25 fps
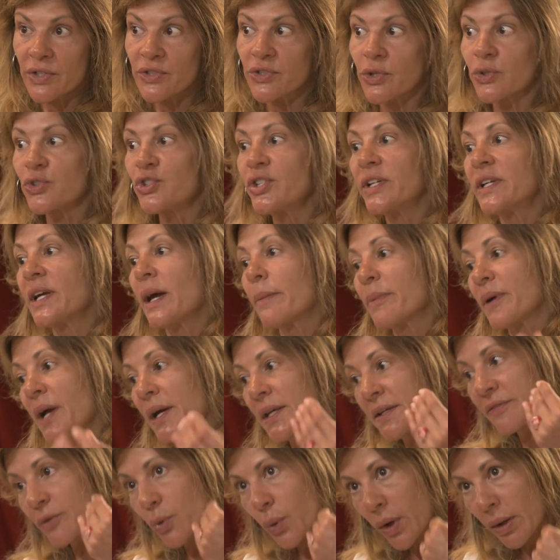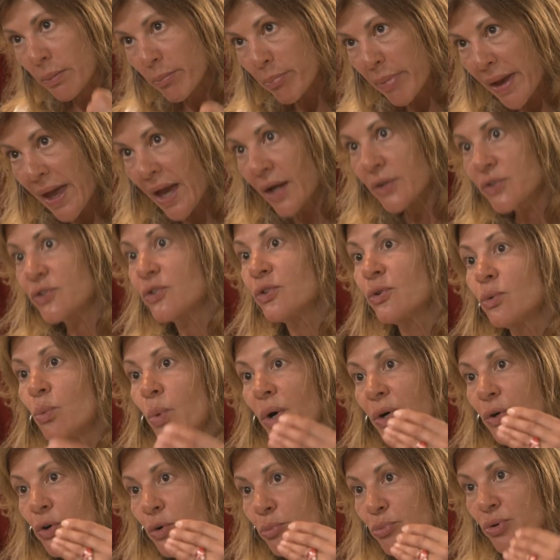So she kept kind of going back to
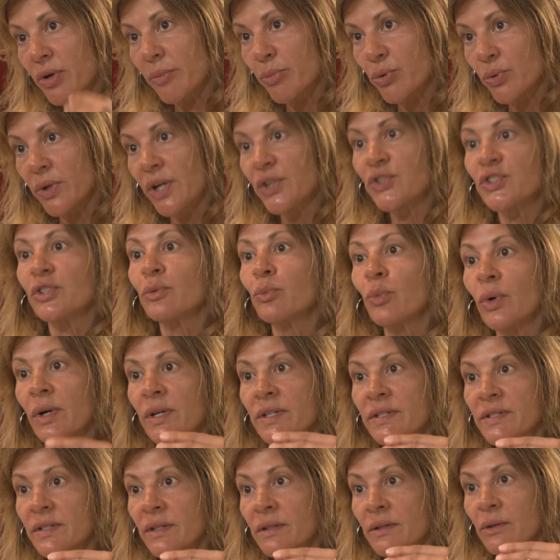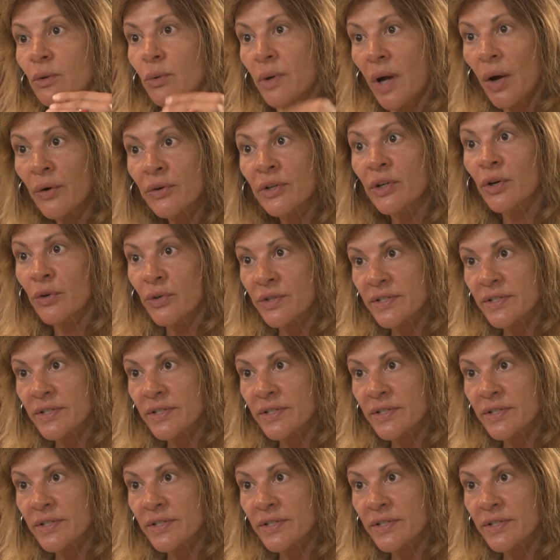what her preparation was and grounding